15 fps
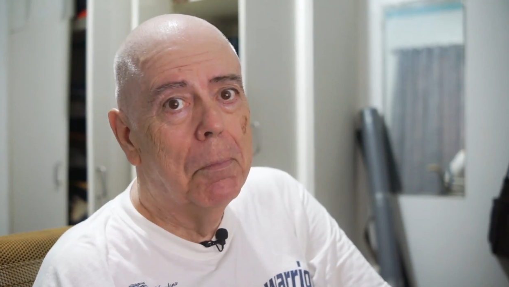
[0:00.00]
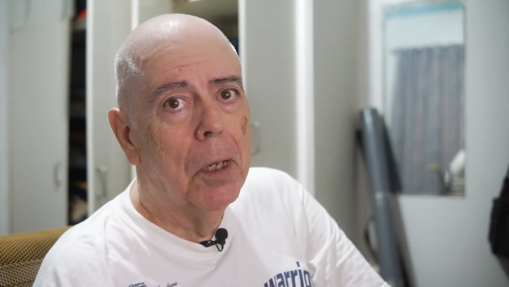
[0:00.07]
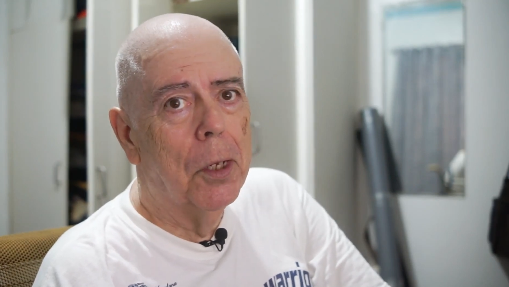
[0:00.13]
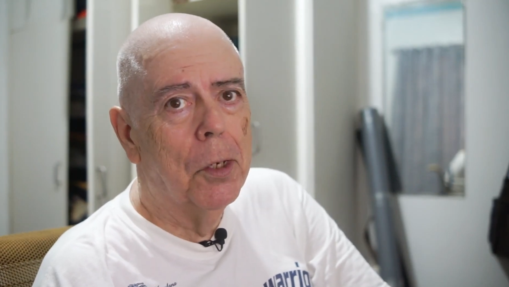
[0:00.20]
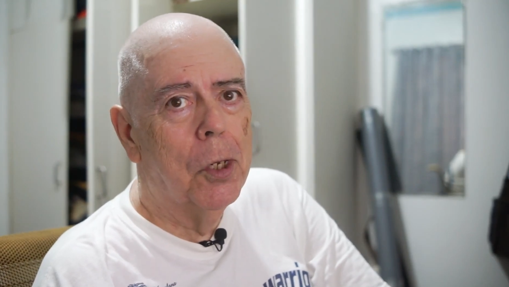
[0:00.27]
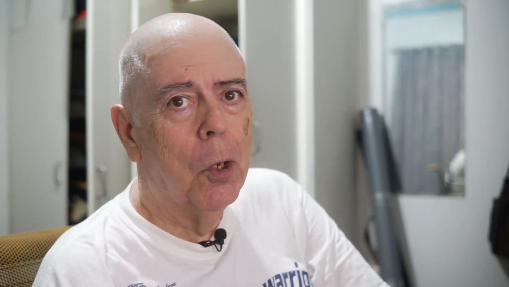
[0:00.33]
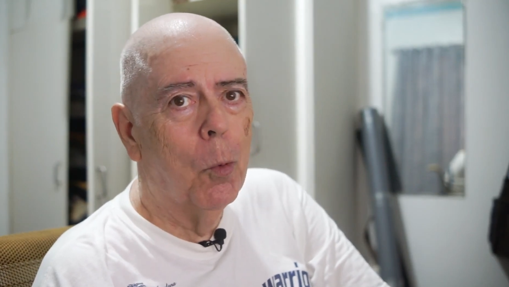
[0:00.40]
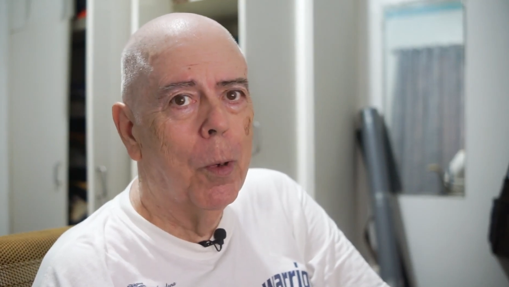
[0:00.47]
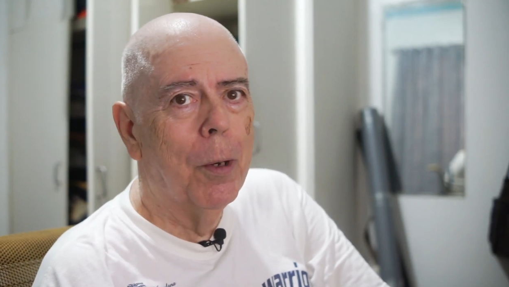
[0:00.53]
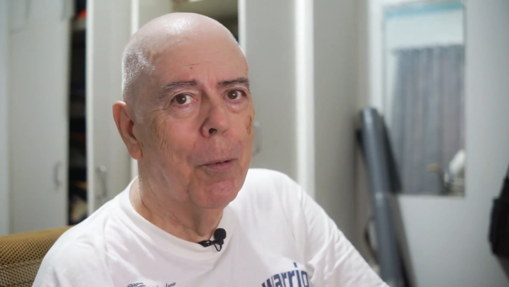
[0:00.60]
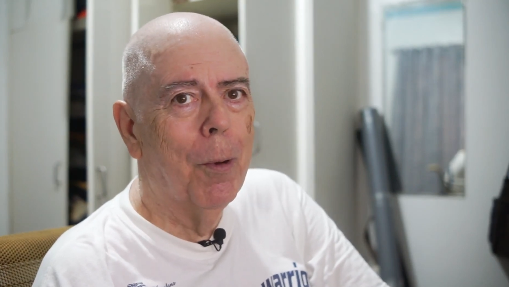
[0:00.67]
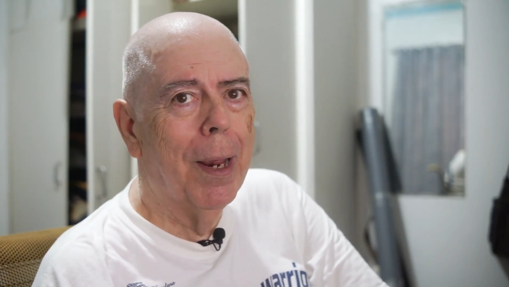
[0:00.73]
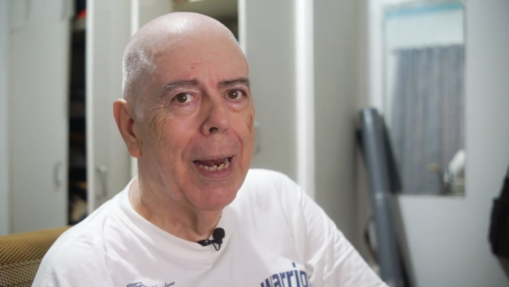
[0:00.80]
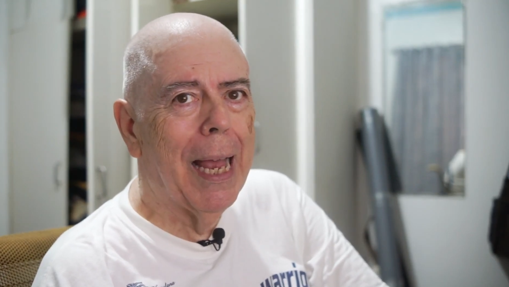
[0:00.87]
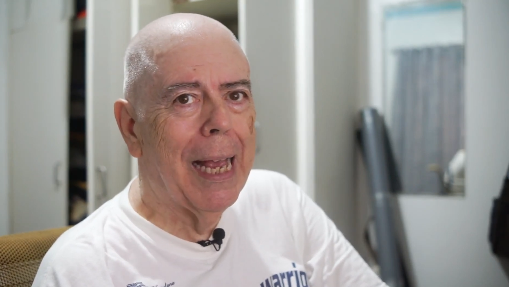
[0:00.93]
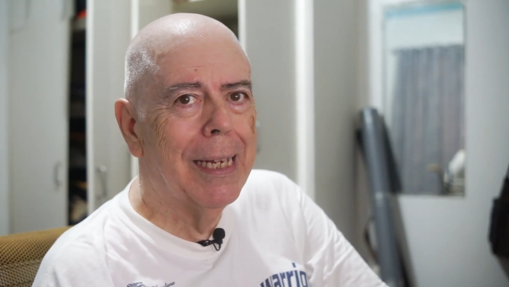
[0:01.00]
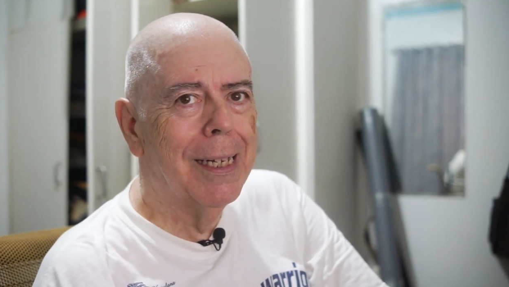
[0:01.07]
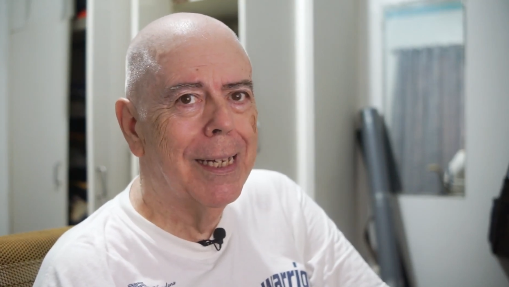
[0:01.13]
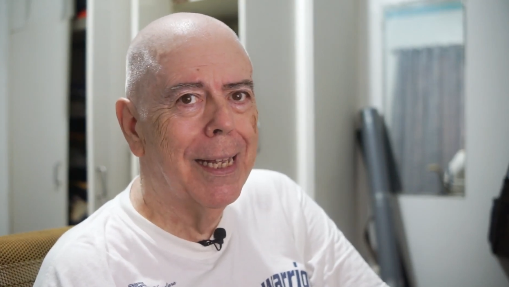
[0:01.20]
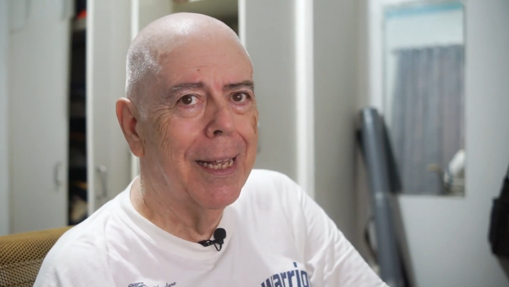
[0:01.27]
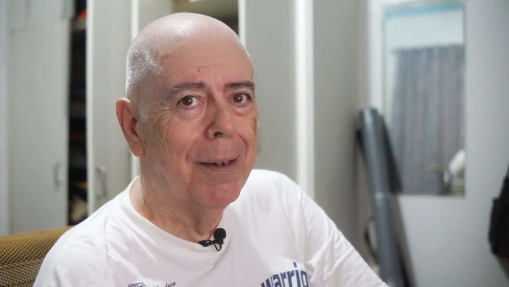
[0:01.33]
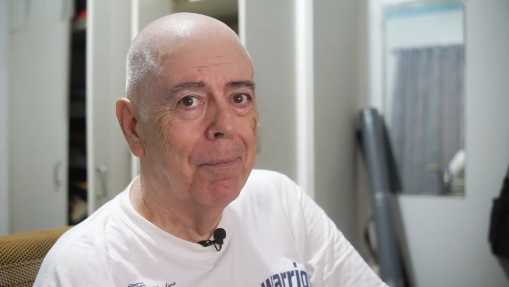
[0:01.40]
until we
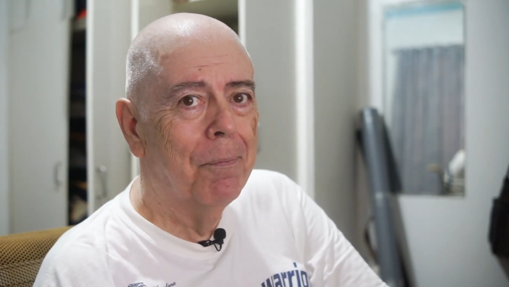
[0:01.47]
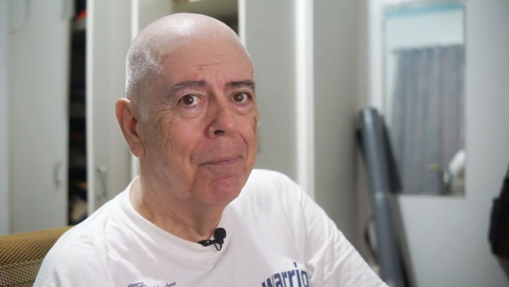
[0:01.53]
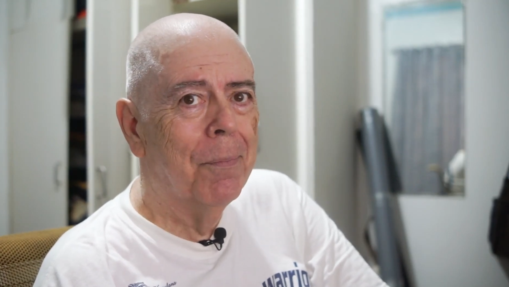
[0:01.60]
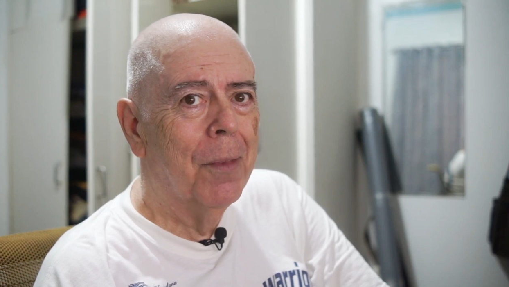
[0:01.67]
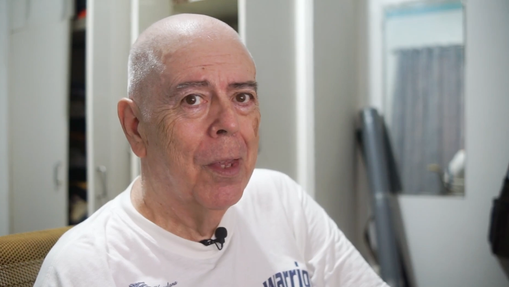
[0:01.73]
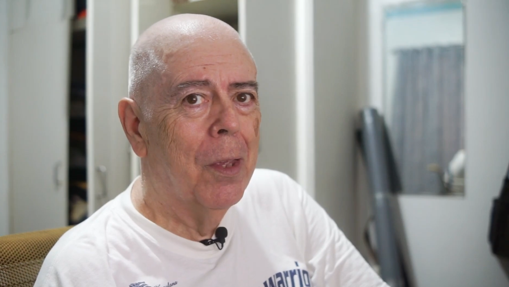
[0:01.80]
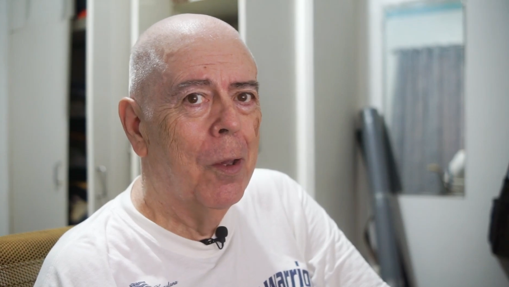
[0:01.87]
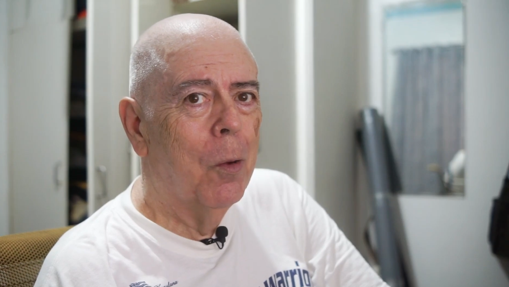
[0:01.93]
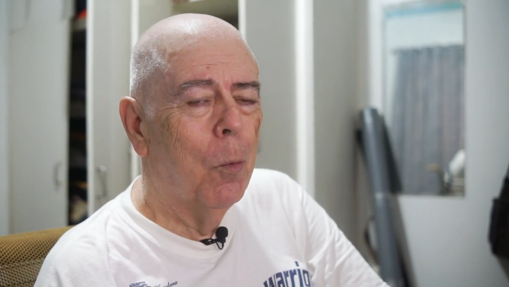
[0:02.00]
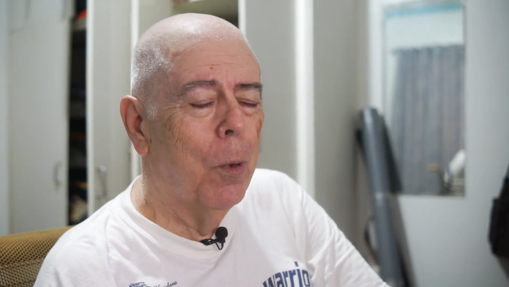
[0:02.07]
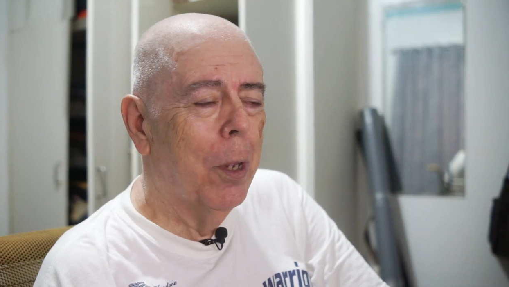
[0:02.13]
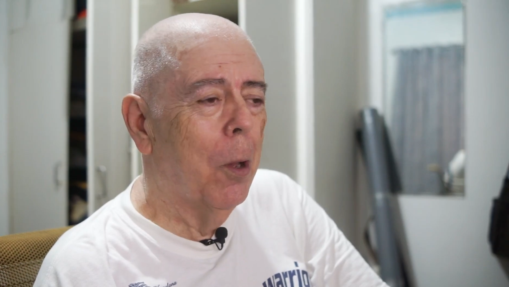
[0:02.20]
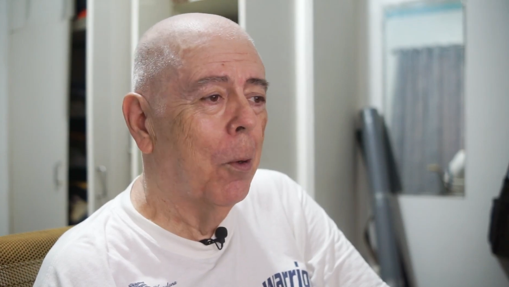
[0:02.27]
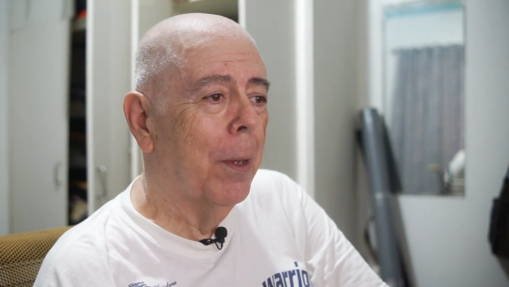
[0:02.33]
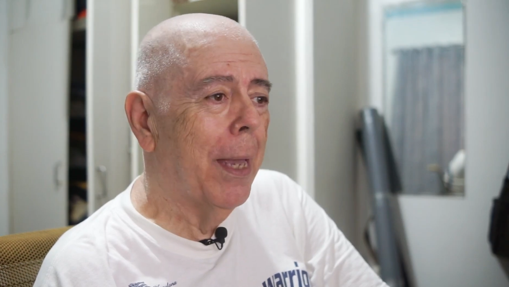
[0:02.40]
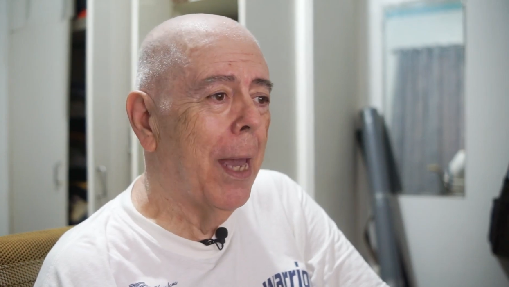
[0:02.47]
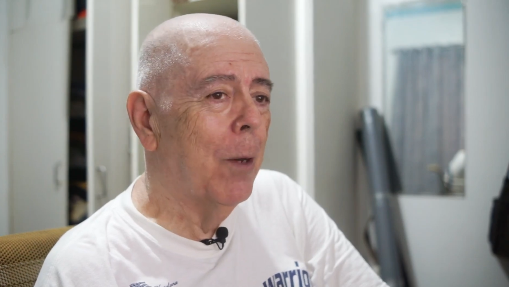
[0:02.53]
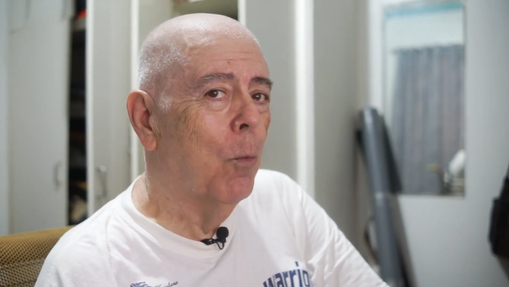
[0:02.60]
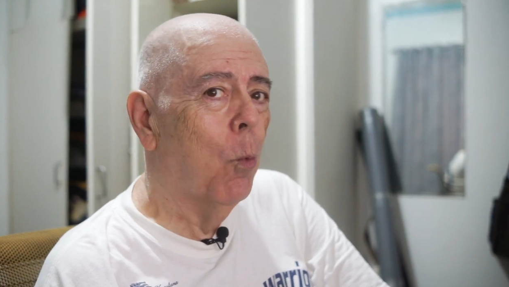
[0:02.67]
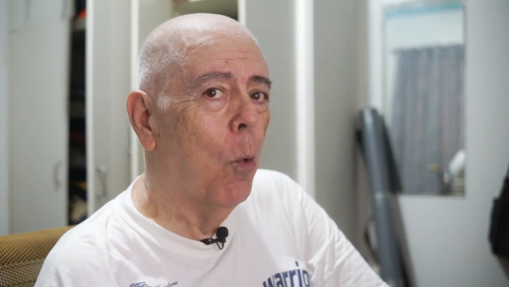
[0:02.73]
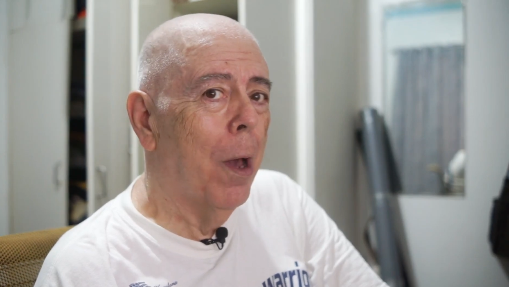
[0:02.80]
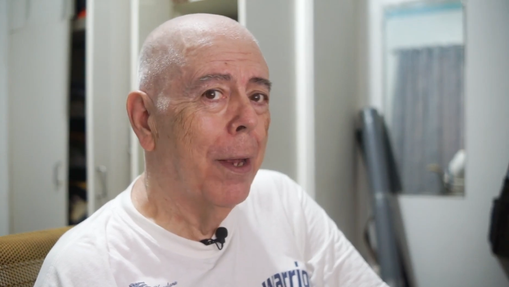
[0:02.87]
realized that we only
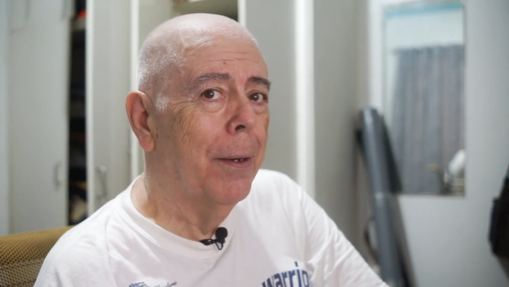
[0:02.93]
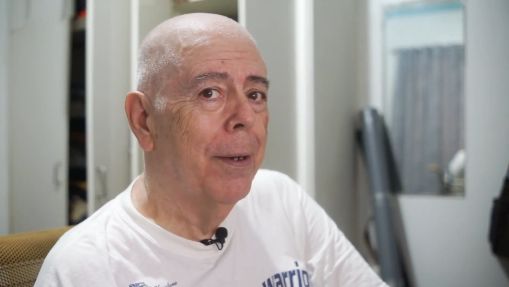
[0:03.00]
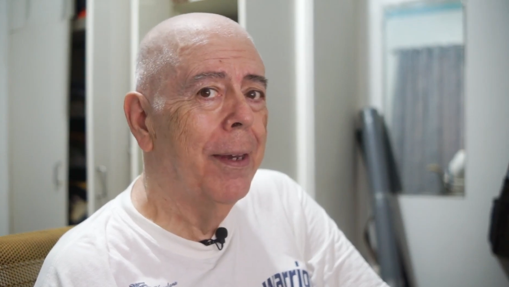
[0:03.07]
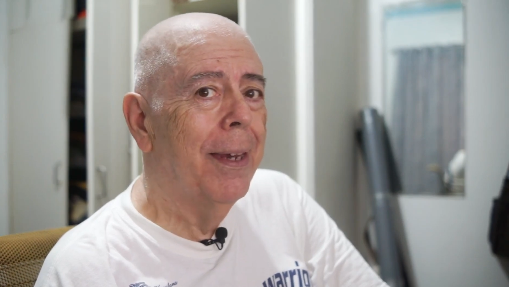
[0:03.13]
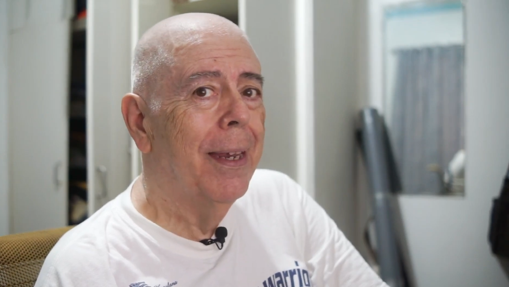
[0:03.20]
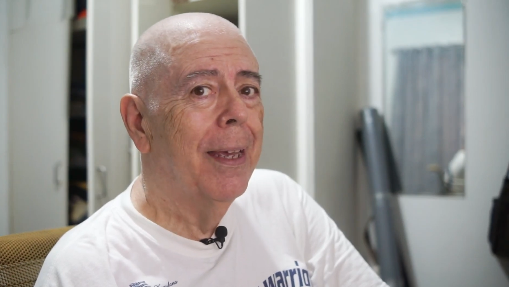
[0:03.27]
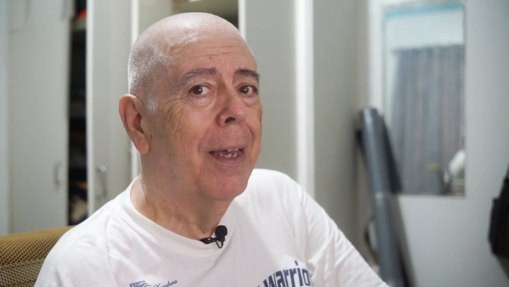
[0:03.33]
had one